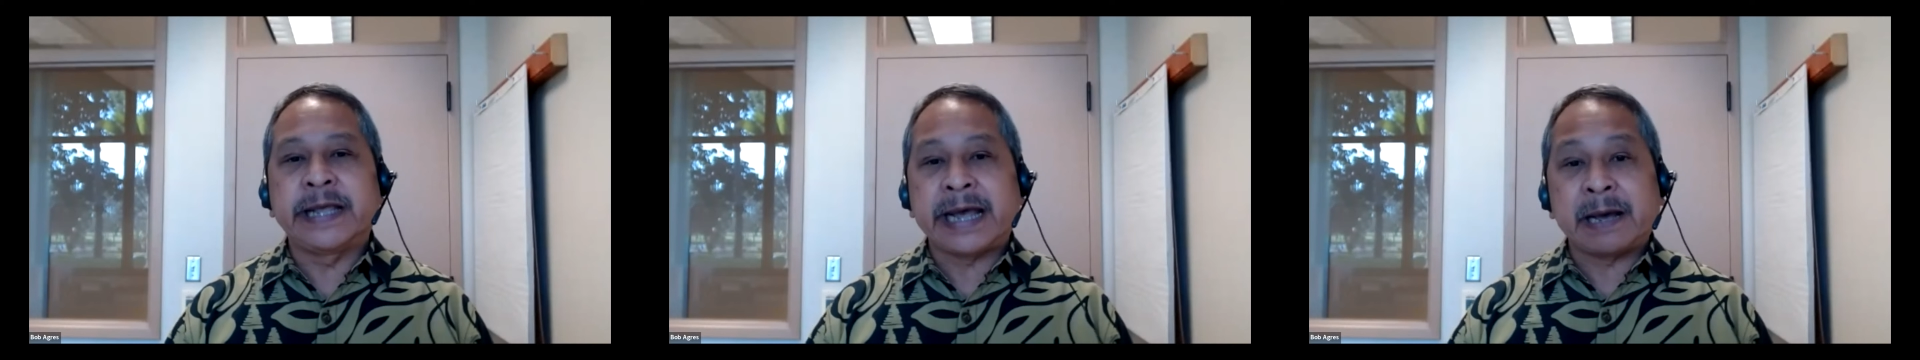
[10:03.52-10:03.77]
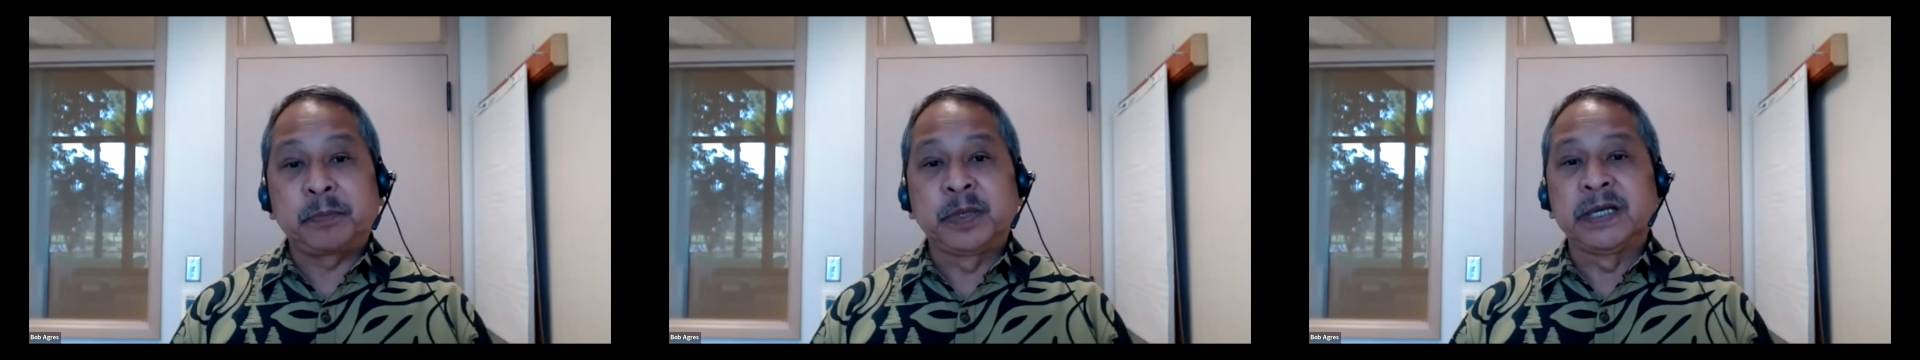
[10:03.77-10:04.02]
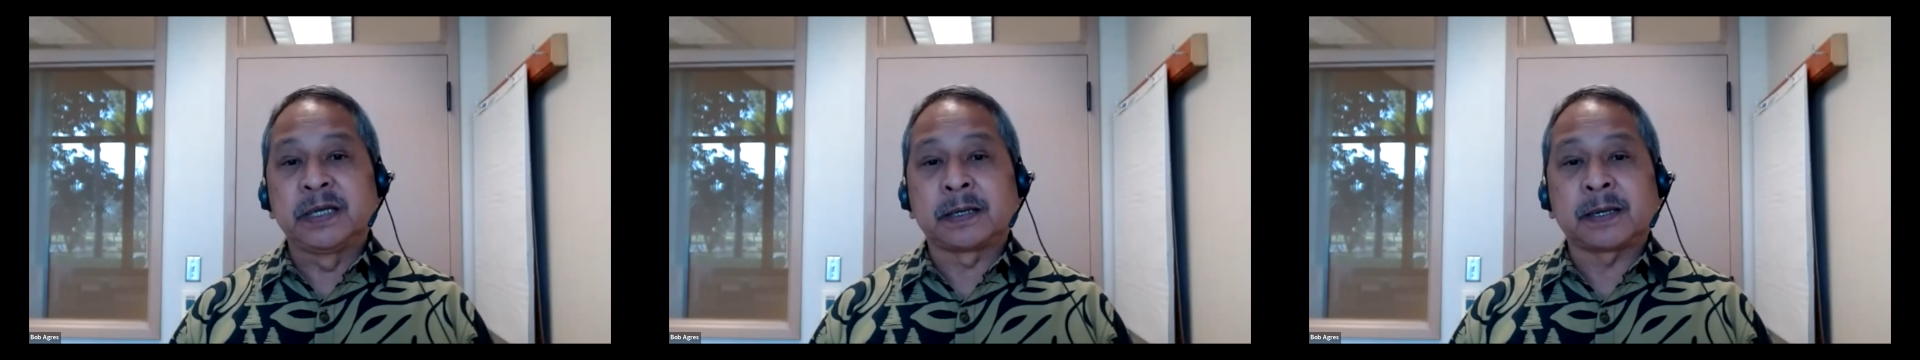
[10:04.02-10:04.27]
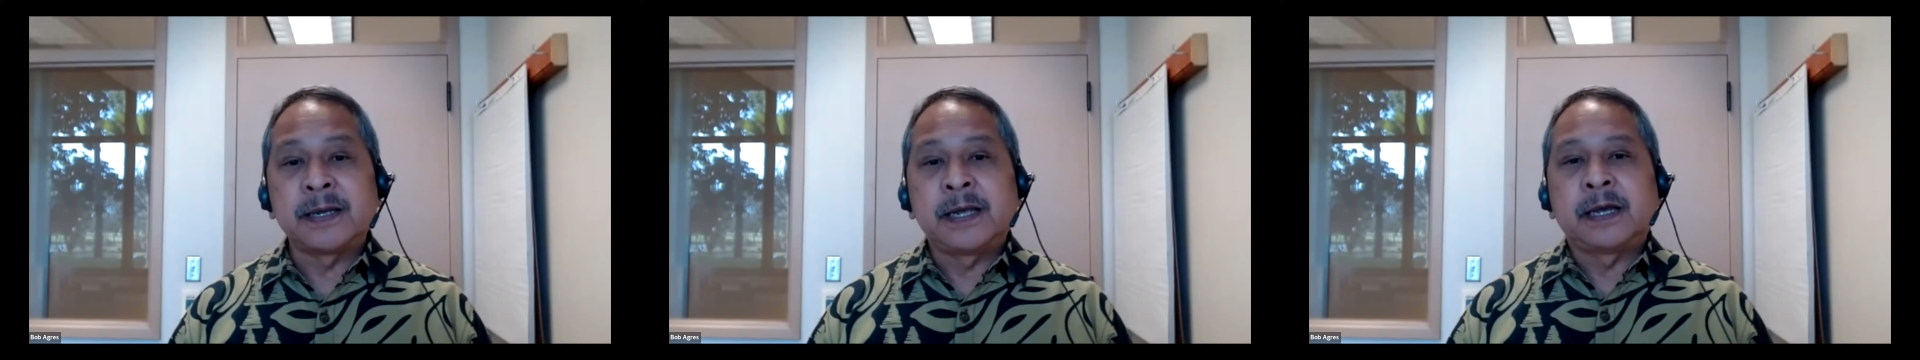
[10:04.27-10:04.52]
happening,
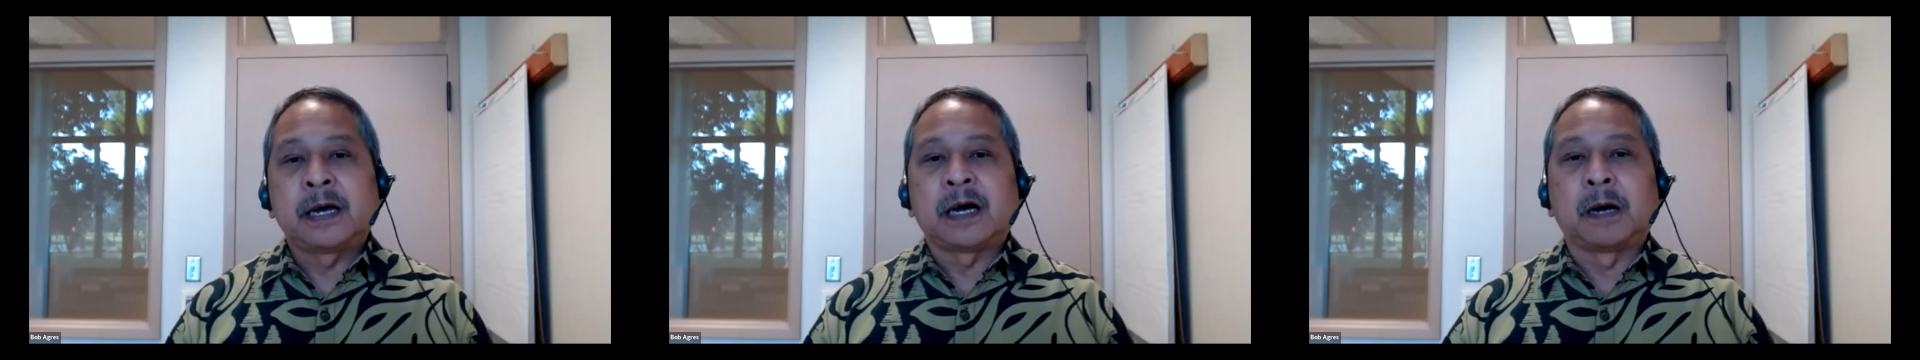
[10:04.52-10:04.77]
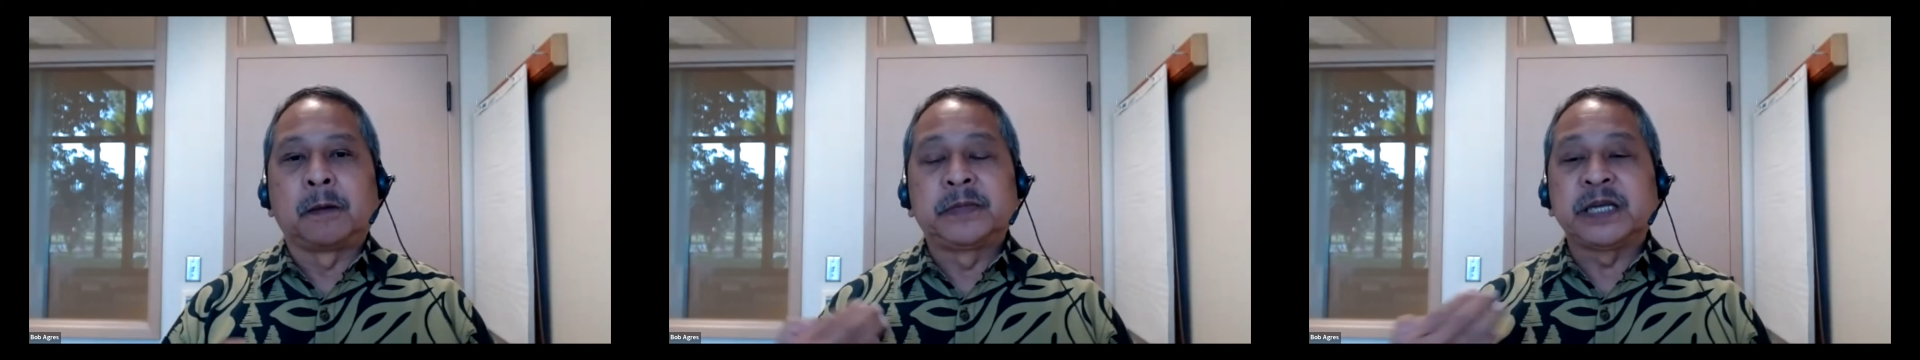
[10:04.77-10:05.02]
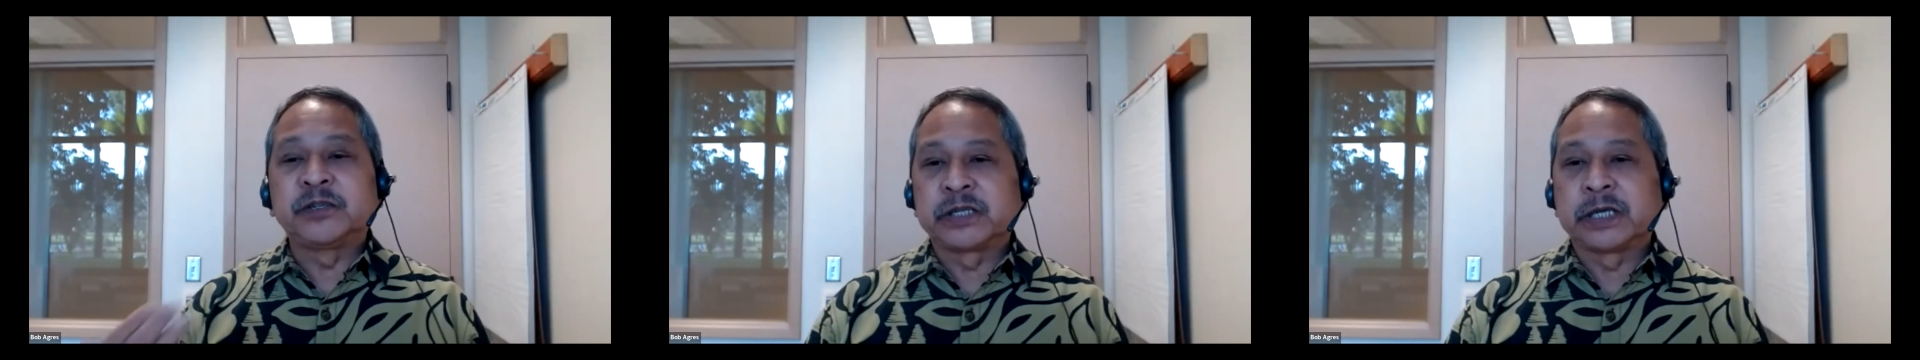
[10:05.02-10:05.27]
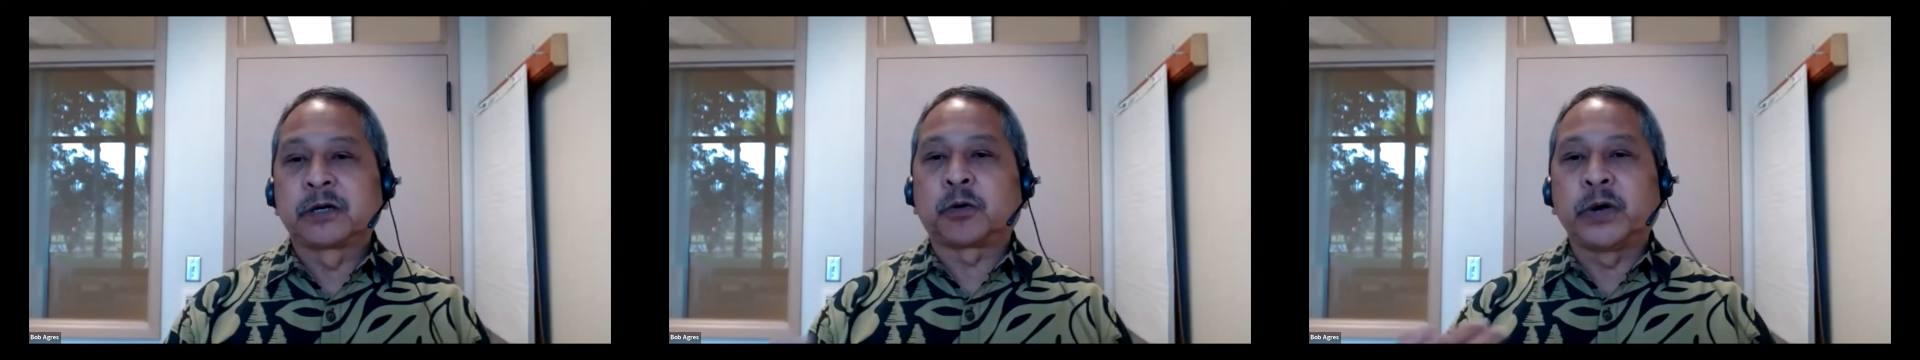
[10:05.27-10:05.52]
that you
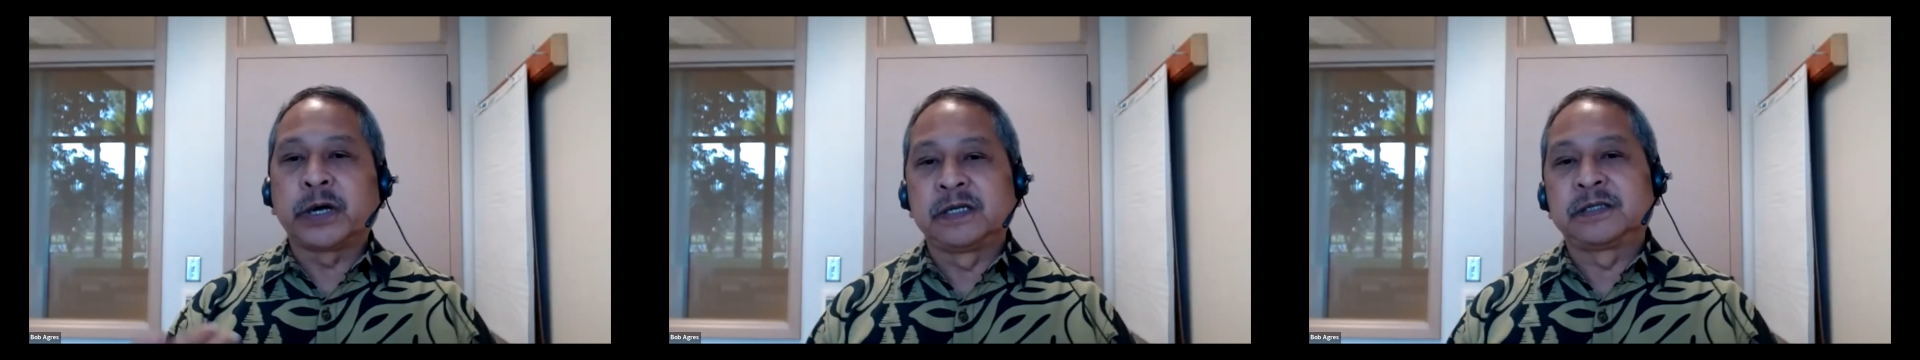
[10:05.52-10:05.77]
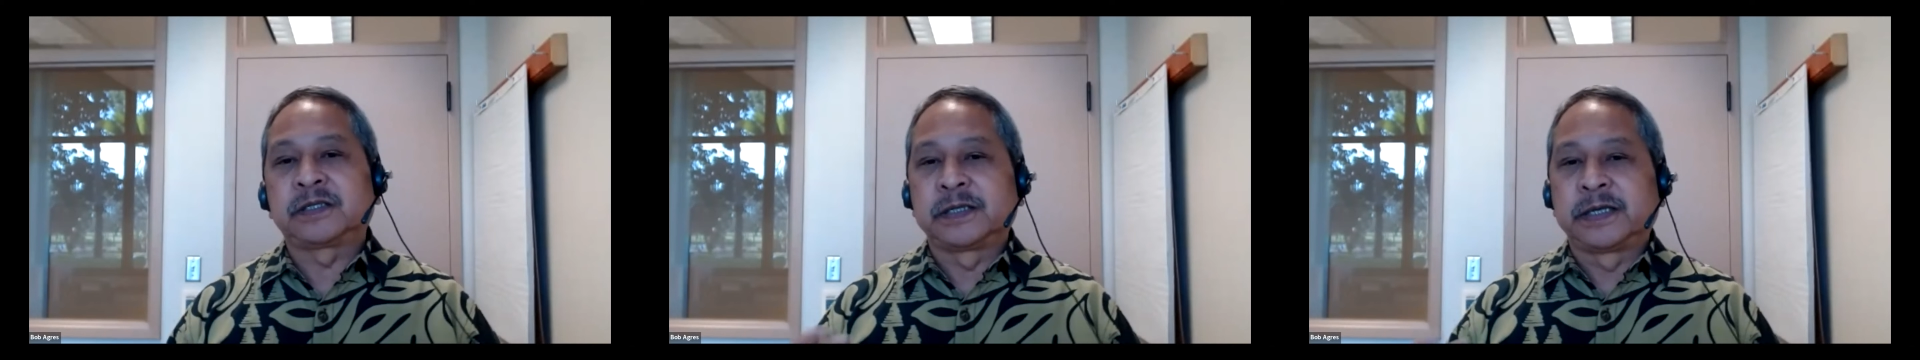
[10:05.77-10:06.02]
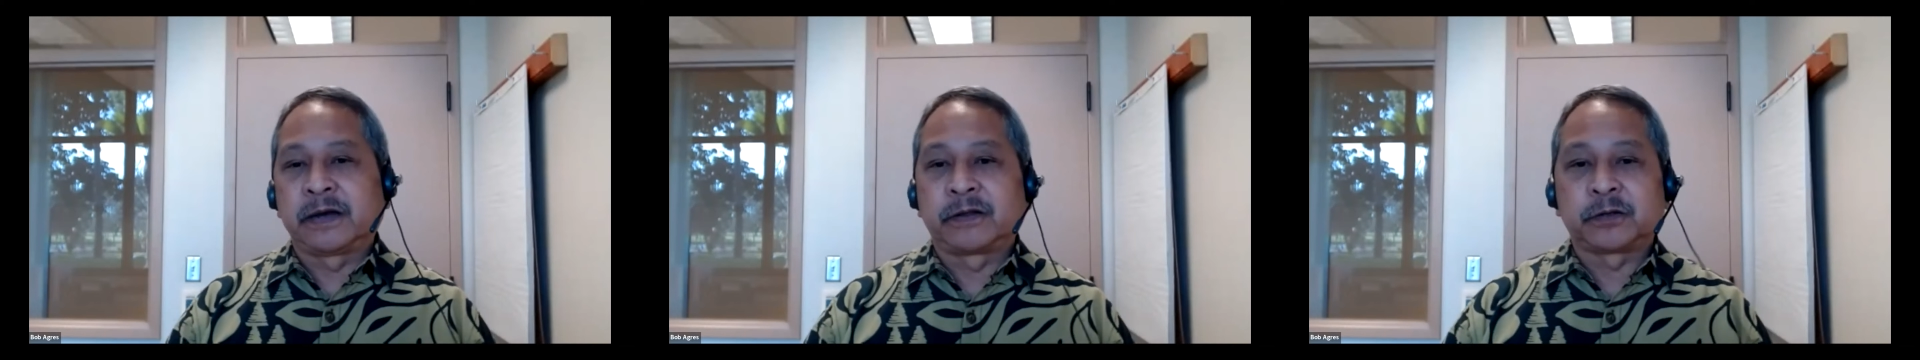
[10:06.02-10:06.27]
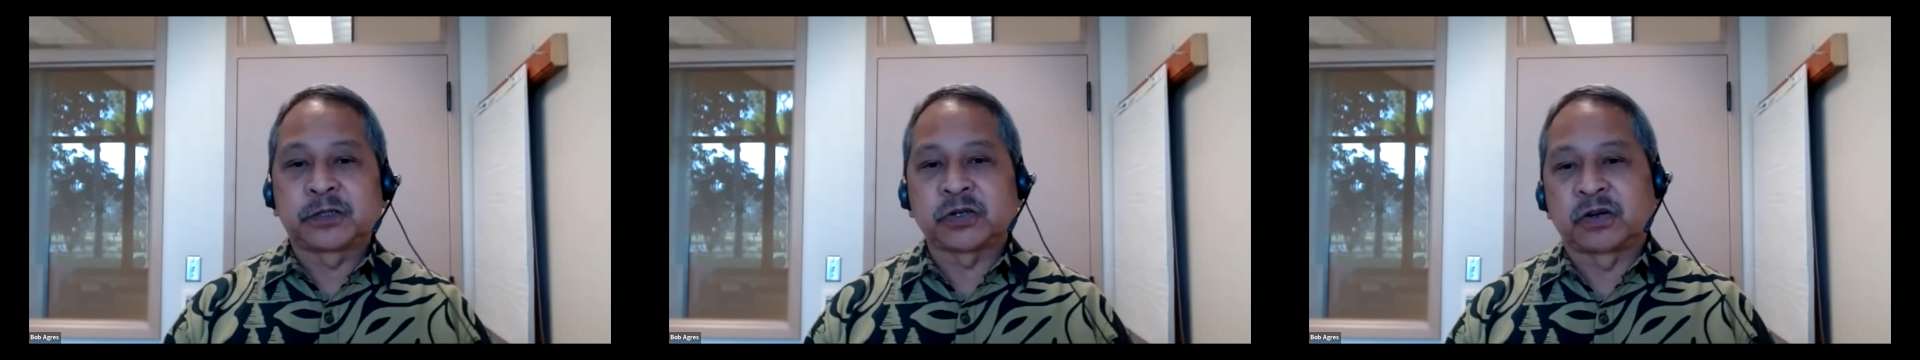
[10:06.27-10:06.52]
can quickly
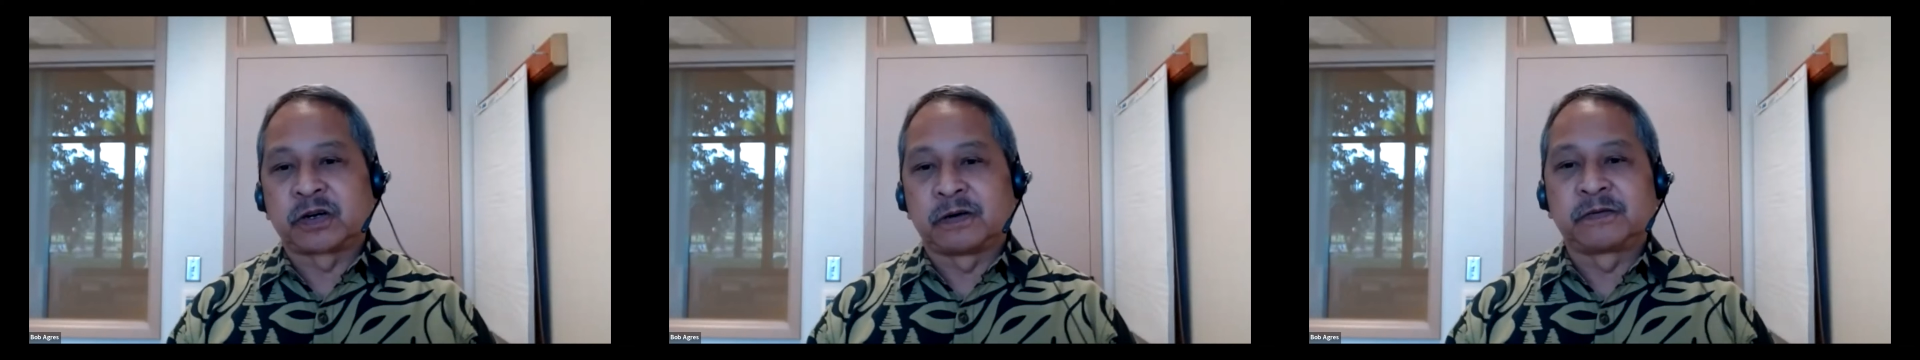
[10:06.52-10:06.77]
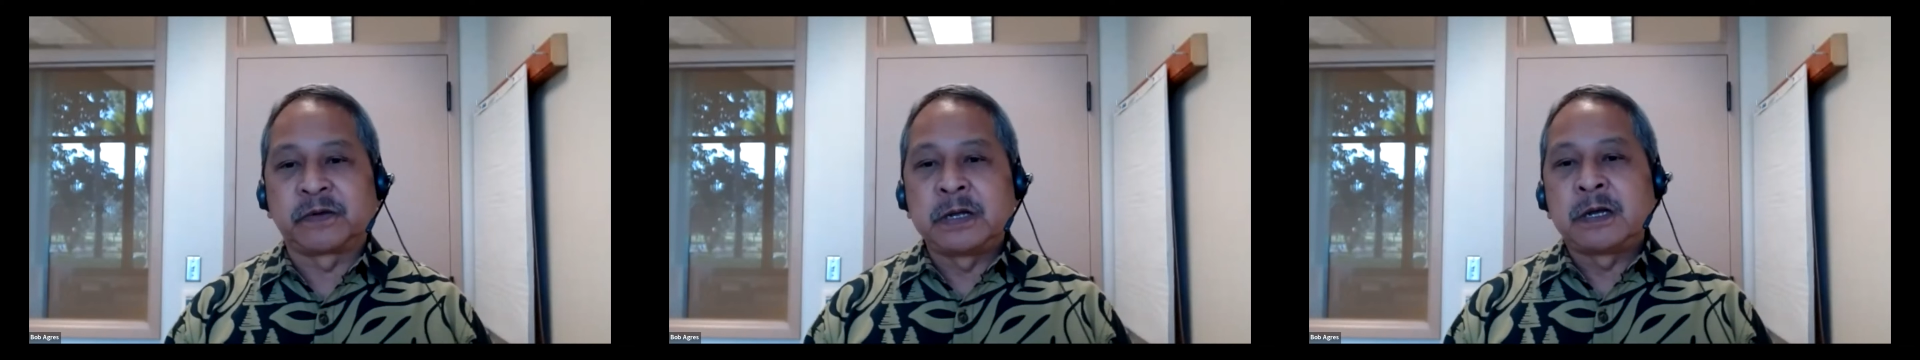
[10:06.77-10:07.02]
together sort of